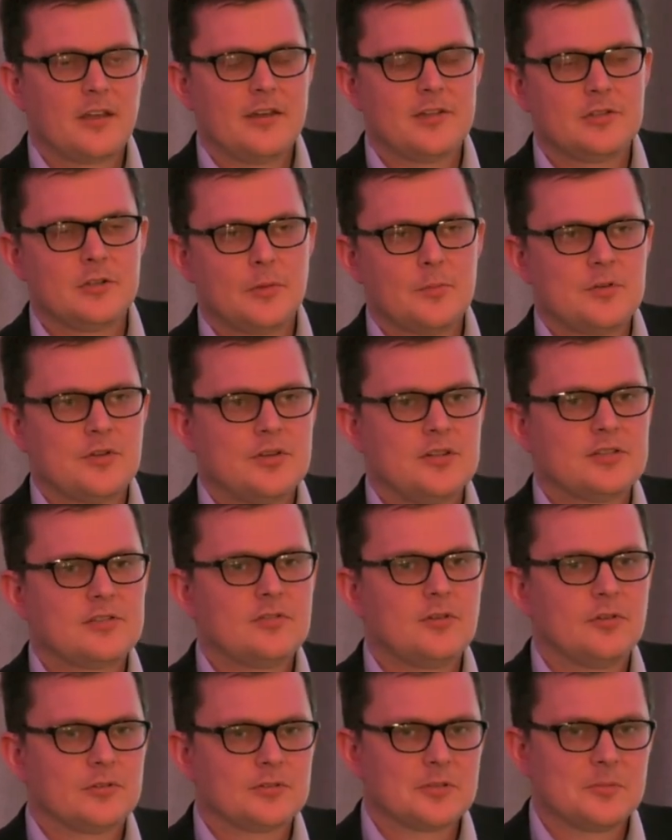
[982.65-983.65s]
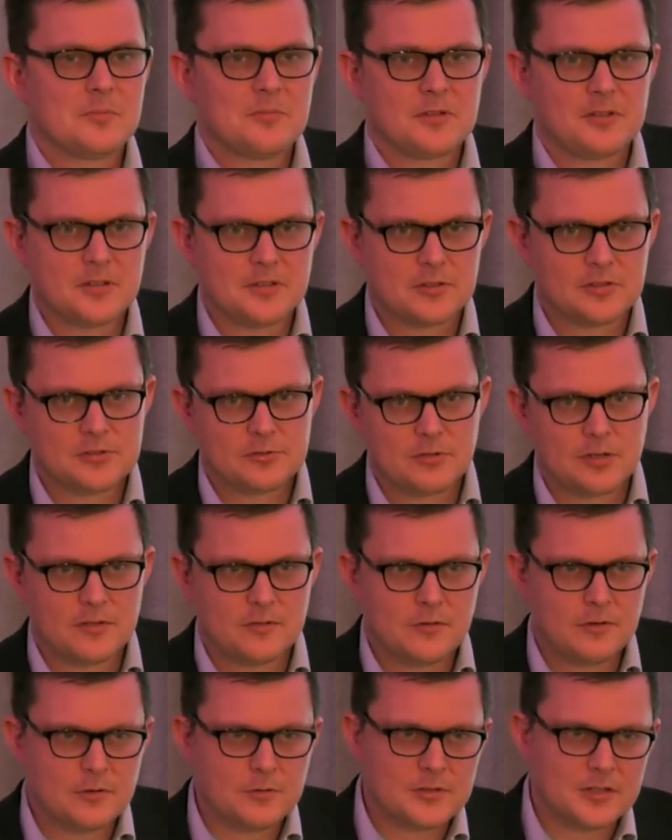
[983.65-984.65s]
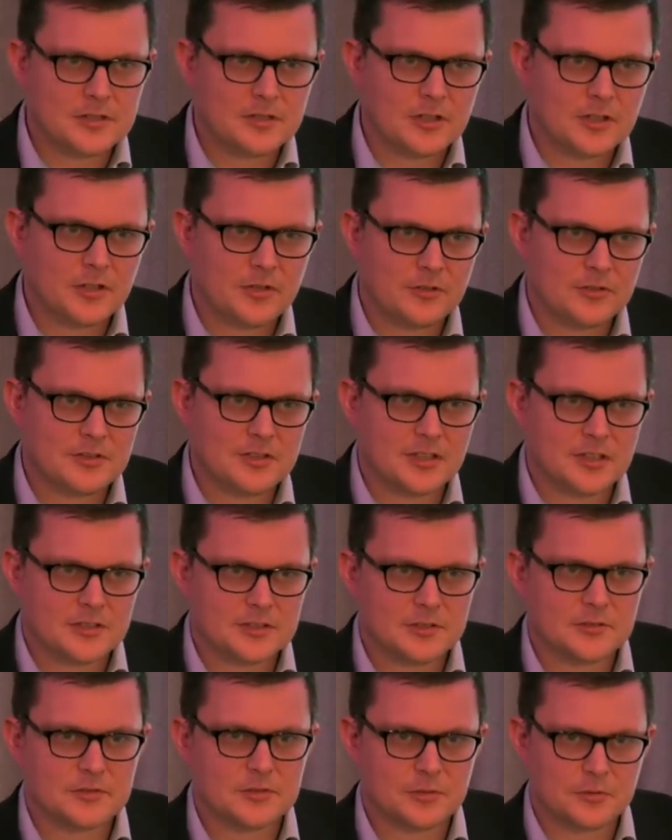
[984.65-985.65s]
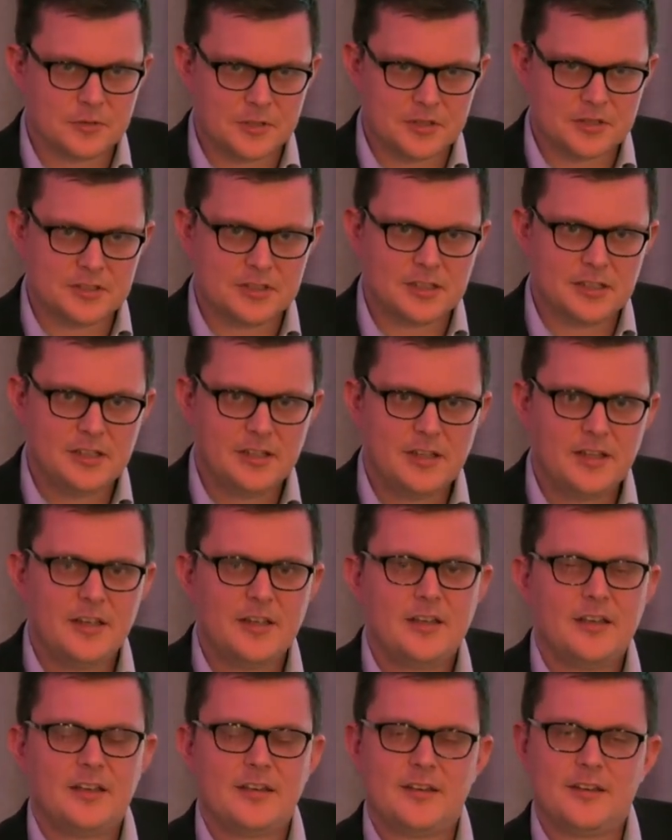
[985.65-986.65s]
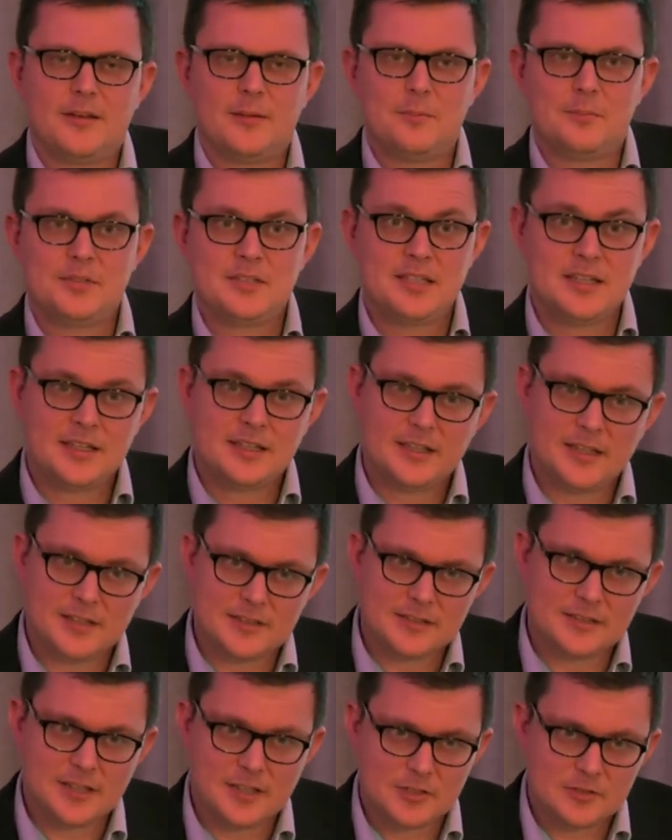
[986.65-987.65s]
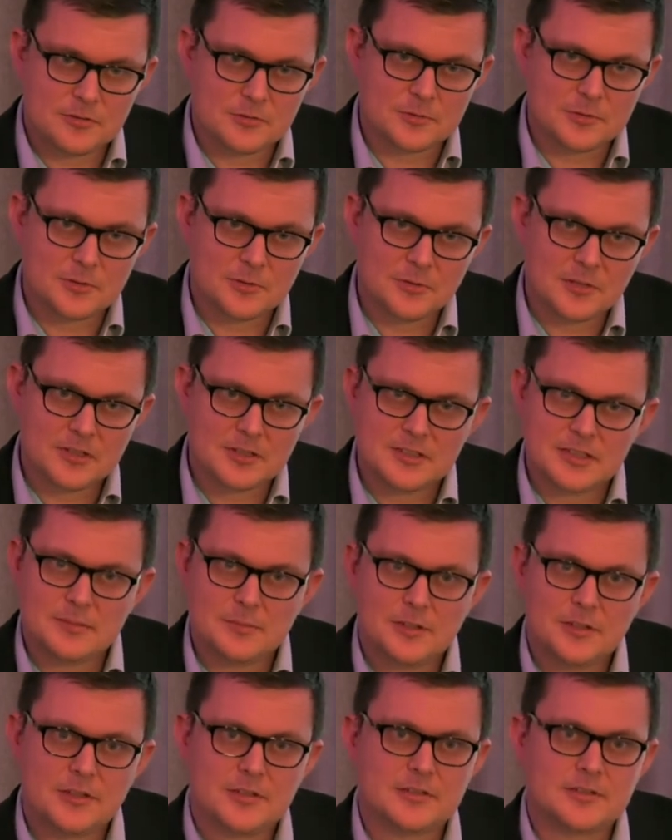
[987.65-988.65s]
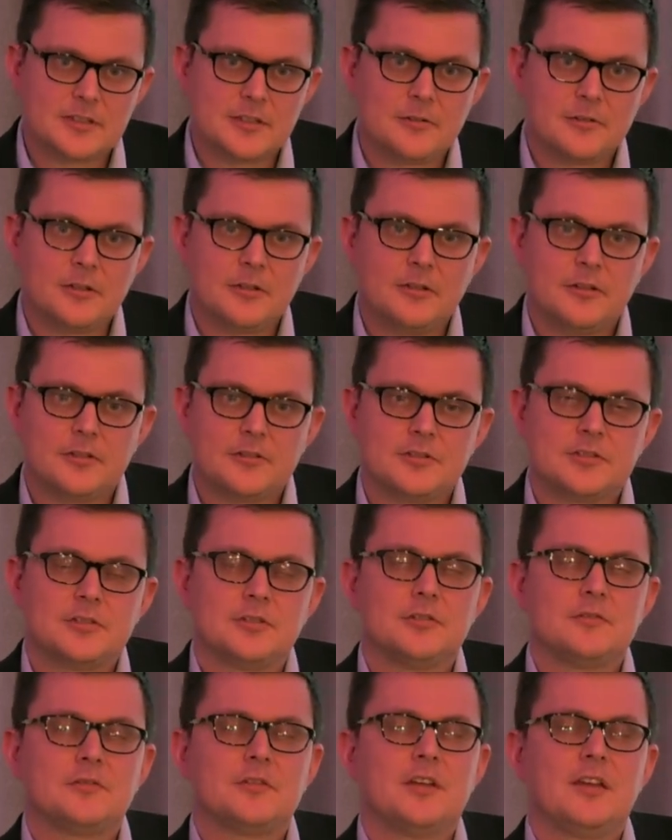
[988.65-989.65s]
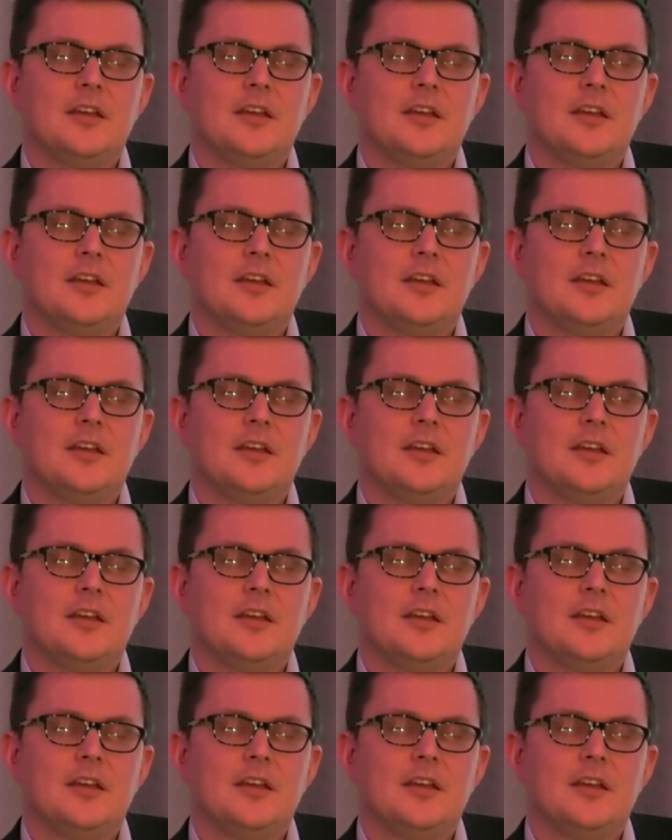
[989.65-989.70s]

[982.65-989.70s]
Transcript: Adoption is not something that is straightforward in the context of surrogacy, particularly international surrogacy, because there are lots of